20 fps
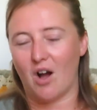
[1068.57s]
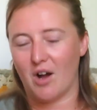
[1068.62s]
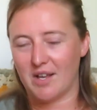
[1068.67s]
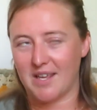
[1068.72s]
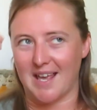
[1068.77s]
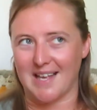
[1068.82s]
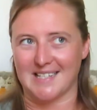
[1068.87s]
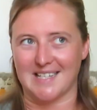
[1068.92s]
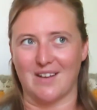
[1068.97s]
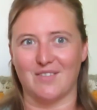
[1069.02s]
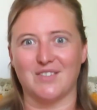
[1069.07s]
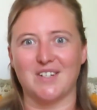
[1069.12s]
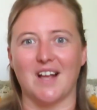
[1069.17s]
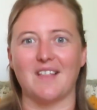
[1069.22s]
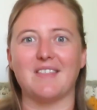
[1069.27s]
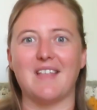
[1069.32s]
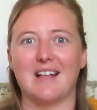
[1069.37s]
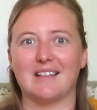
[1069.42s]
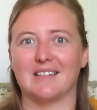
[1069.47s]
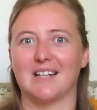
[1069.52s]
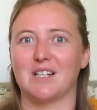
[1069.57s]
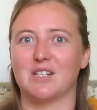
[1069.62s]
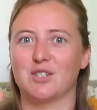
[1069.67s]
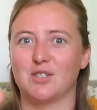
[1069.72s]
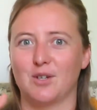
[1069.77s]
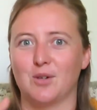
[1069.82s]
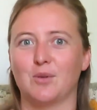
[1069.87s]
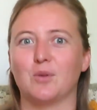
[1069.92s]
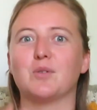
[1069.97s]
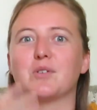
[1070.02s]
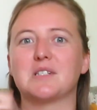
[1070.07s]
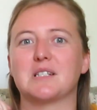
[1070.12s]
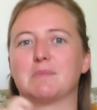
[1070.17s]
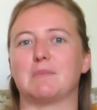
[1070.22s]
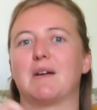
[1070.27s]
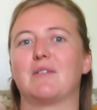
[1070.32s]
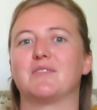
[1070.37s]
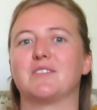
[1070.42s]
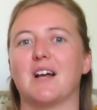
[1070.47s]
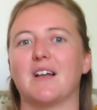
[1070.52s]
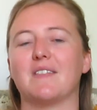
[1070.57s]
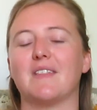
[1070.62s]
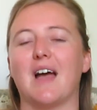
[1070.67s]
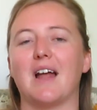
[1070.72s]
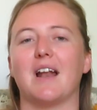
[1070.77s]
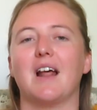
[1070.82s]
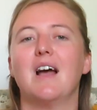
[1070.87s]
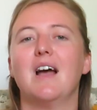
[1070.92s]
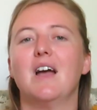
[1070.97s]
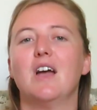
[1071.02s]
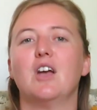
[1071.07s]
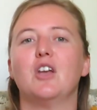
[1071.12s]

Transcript: oh yes, I've done that, that's so awesome, I've done that.